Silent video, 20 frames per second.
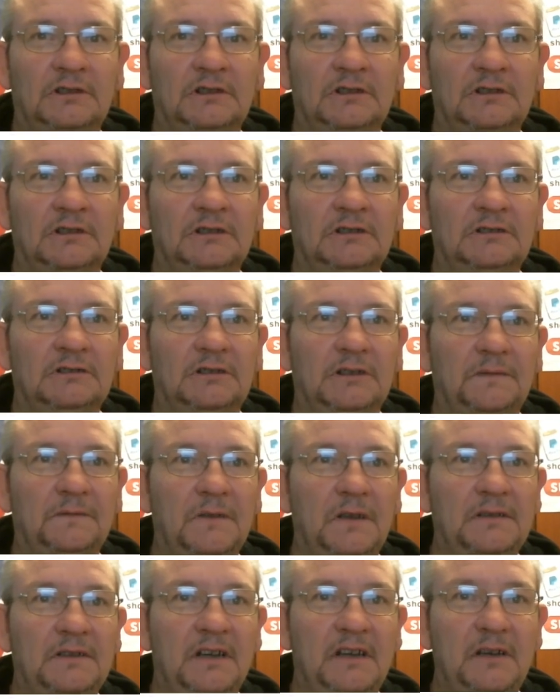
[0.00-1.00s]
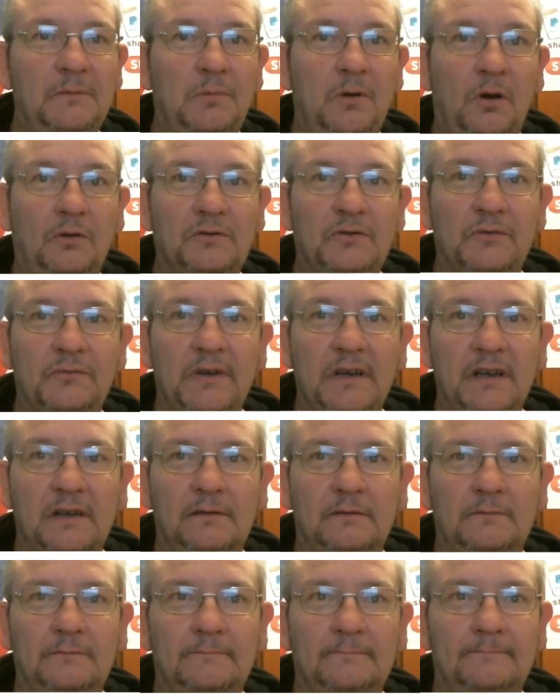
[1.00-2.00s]
Did they find any pottery?
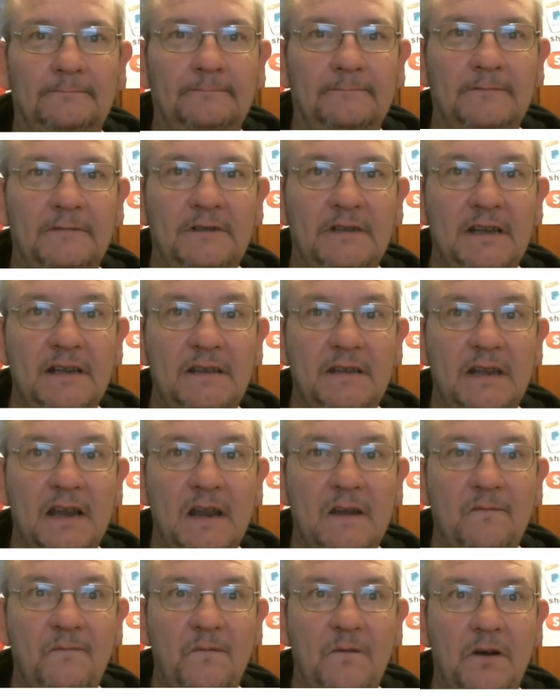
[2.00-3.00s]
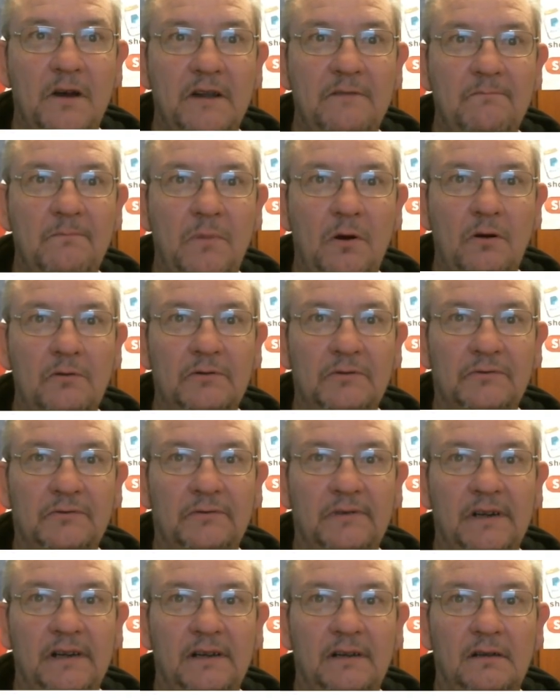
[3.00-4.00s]
Did they find
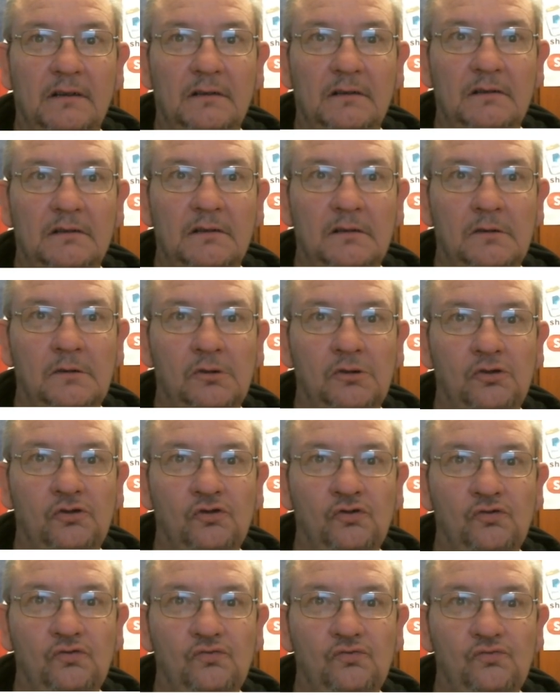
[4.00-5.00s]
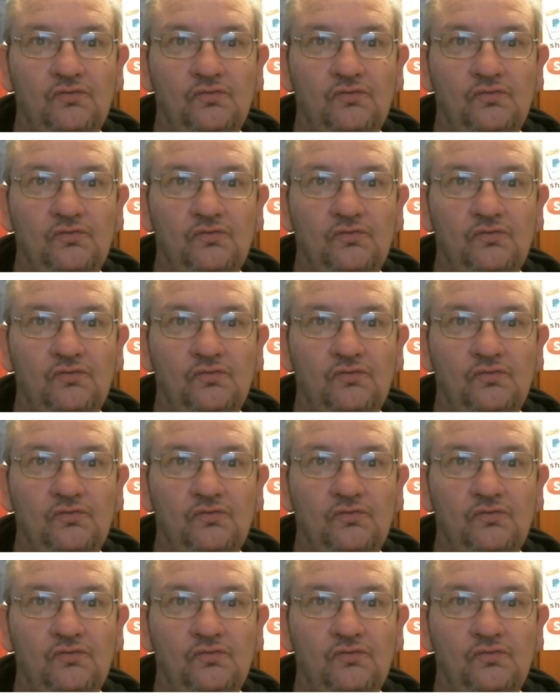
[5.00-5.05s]
pottery? They